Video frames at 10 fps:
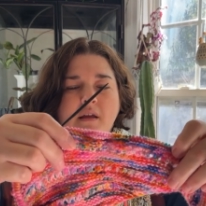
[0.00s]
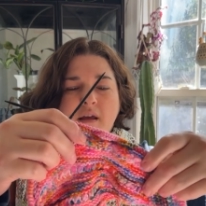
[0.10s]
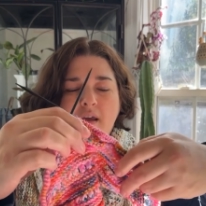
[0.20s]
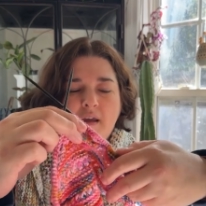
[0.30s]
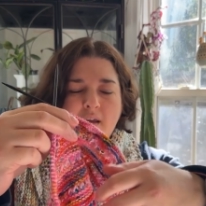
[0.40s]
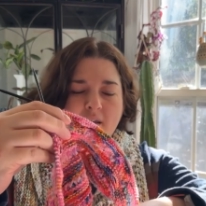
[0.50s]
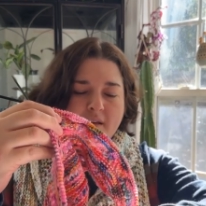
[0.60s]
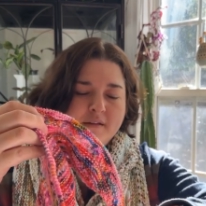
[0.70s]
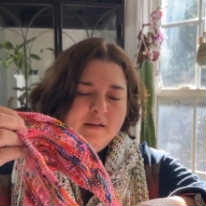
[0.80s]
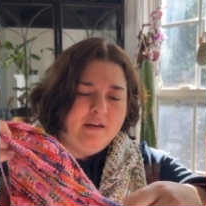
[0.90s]

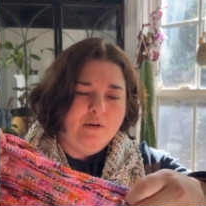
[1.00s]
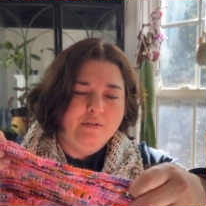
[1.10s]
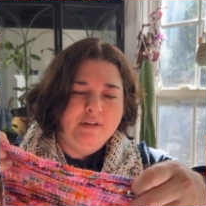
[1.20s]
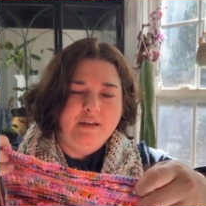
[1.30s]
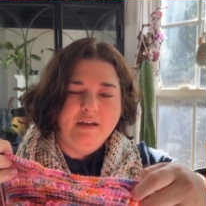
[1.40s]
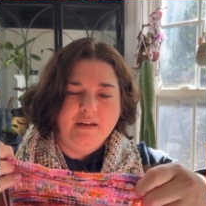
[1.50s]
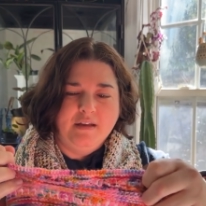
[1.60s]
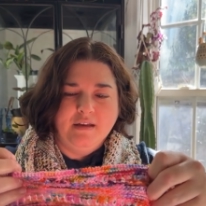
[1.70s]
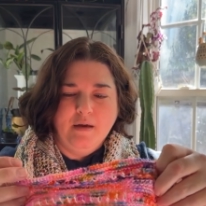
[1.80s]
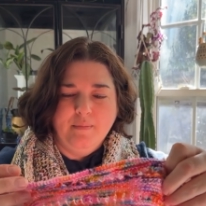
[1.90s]
And I only kind
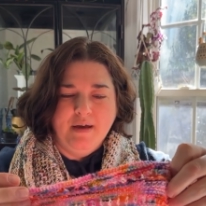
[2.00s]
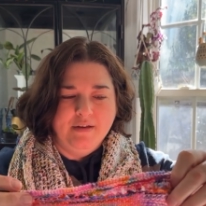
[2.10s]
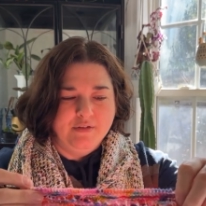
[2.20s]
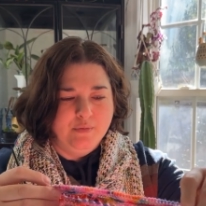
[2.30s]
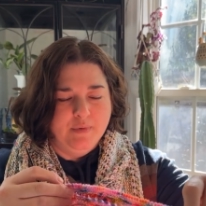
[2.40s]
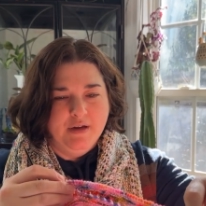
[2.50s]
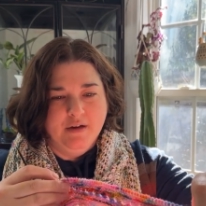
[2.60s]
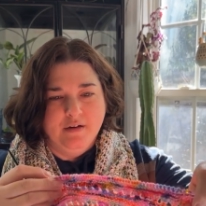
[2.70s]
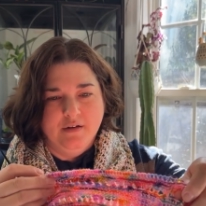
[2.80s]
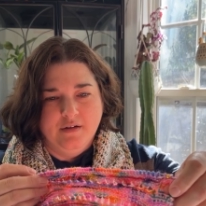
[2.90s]
of got back to
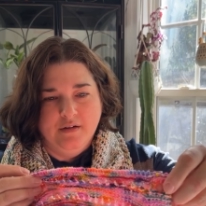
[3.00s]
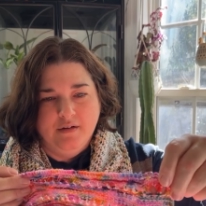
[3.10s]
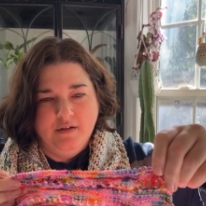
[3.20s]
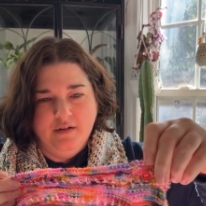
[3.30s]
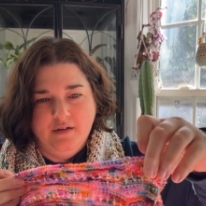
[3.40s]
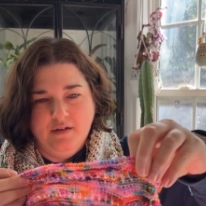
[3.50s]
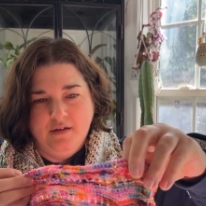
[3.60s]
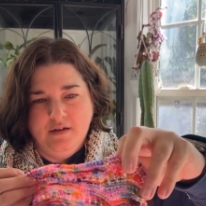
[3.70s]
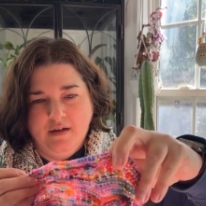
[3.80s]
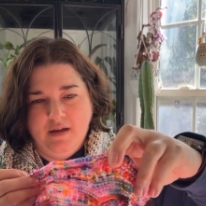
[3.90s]
where
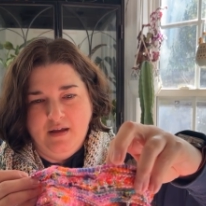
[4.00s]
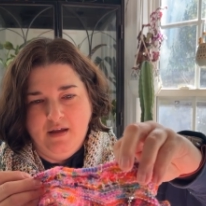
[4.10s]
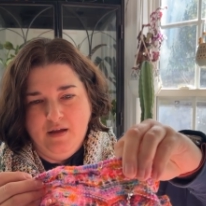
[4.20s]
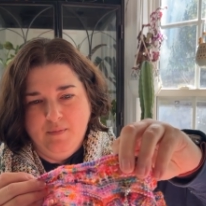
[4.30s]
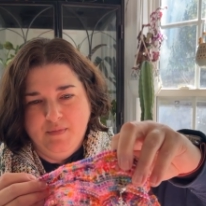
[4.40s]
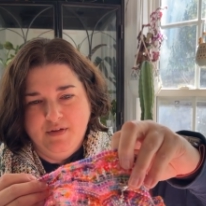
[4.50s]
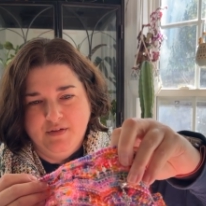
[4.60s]
I am.